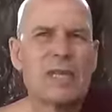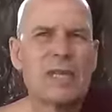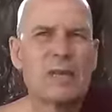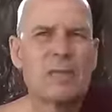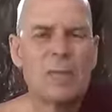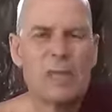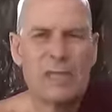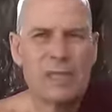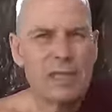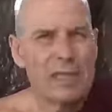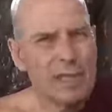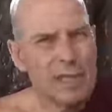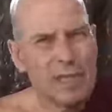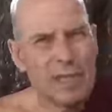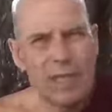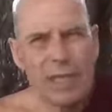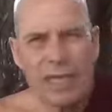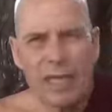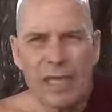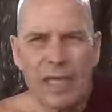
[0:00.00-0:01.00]
But
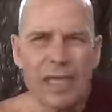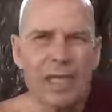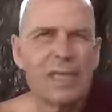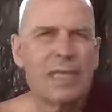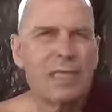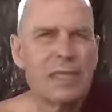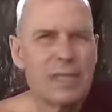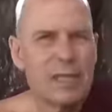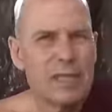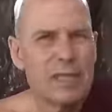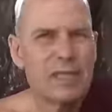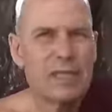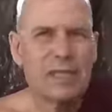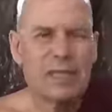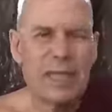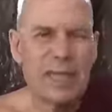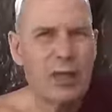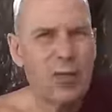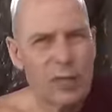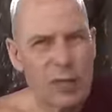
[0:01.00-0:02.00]
uh, in,
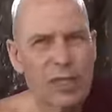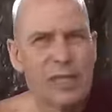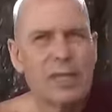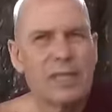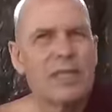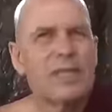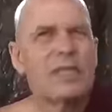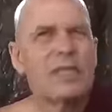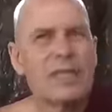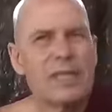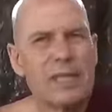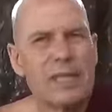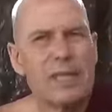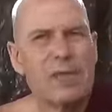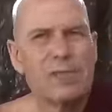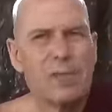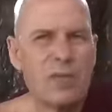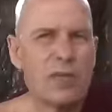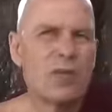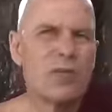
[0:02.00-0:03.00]
they only did in, in
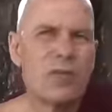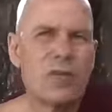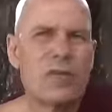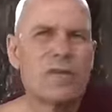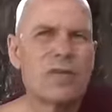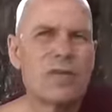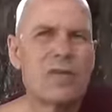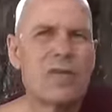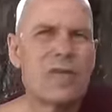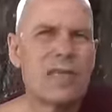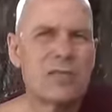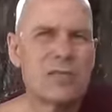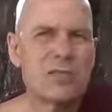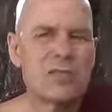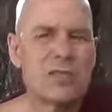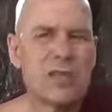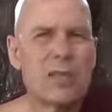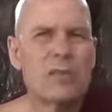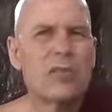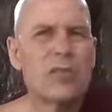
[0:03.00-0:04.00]
one-third of the cases,
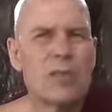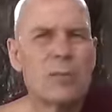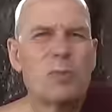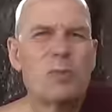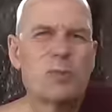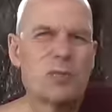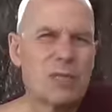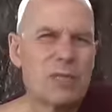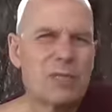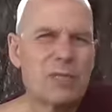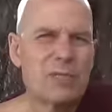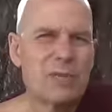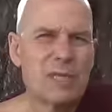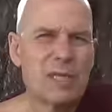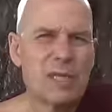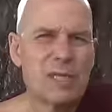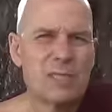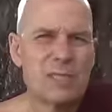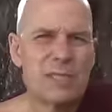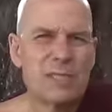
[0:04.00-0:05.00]
in thirty percent of the
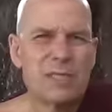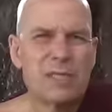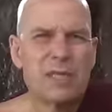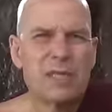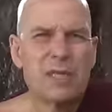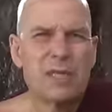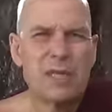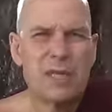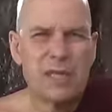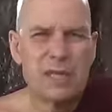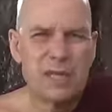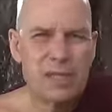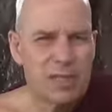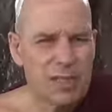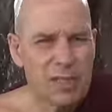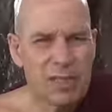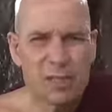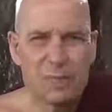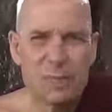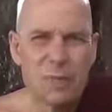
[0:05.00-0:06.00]
cases. In the
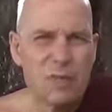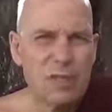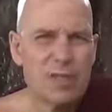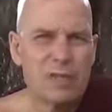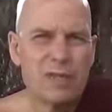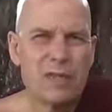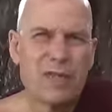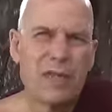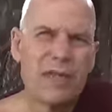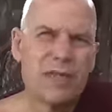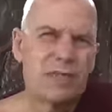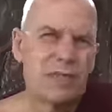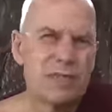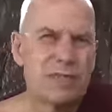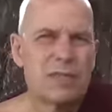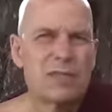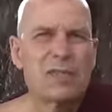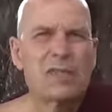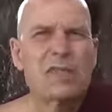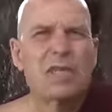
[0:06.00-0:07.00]
sixty percent of the
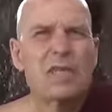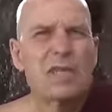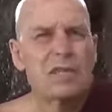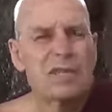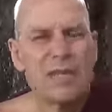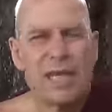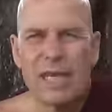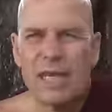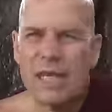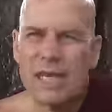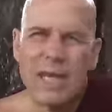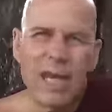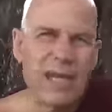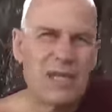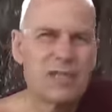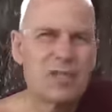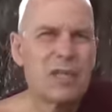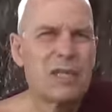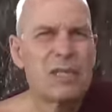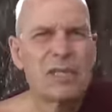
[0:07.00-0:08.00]
cases, they
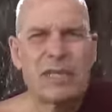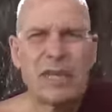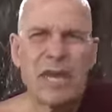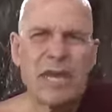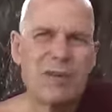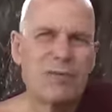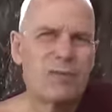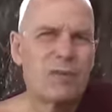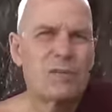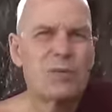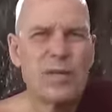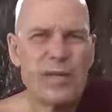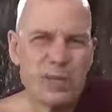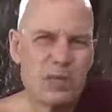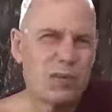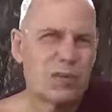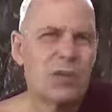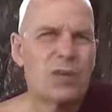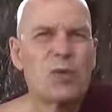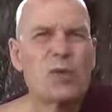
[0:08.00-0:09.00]
actually died from
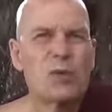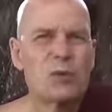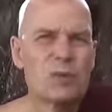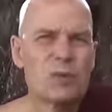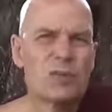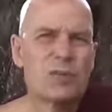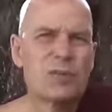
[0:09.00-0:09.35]
natural cause.